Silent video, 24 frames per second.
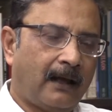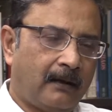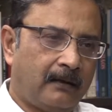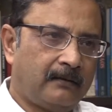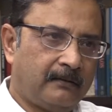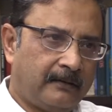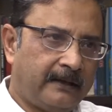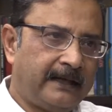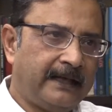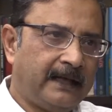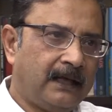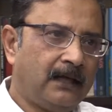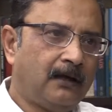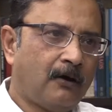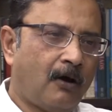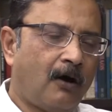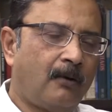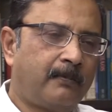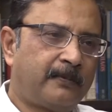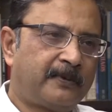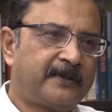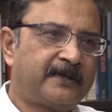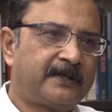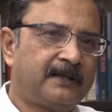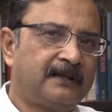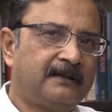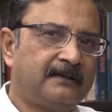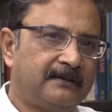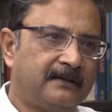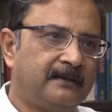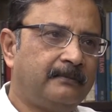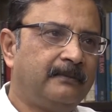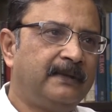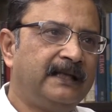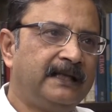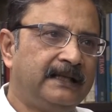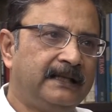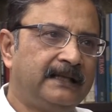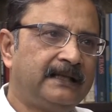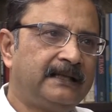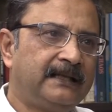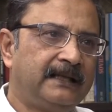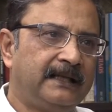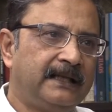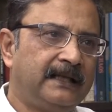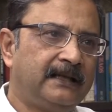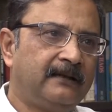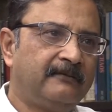real options
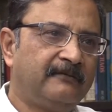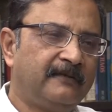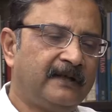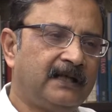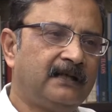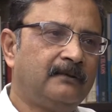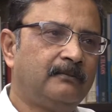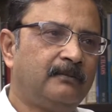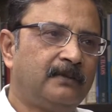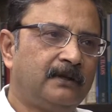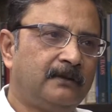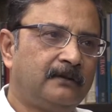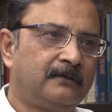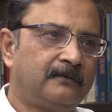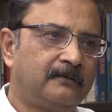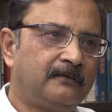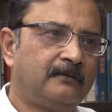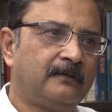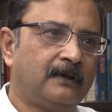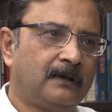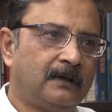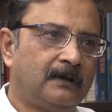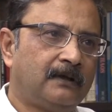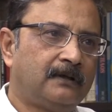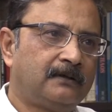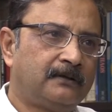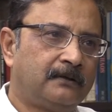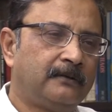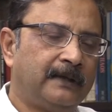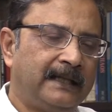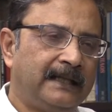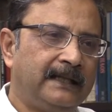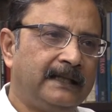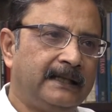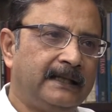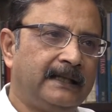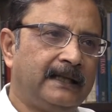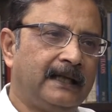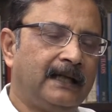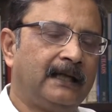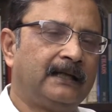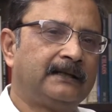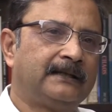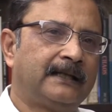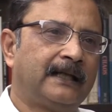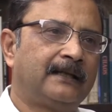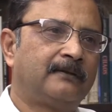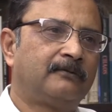immediately available uh, to India
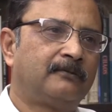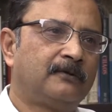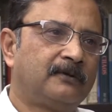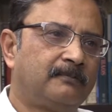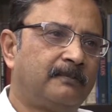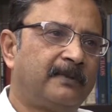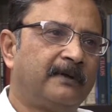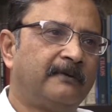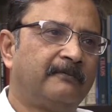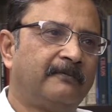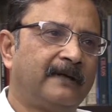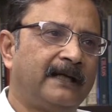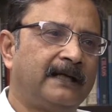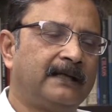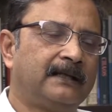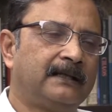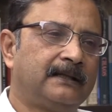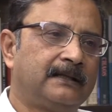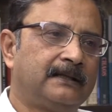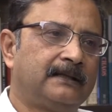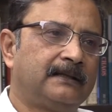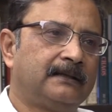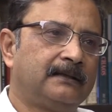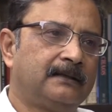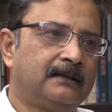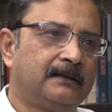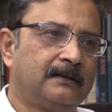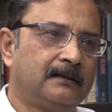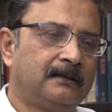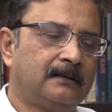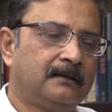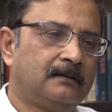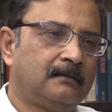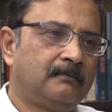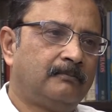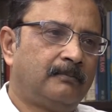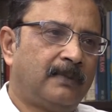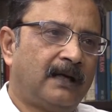that would prevent uh,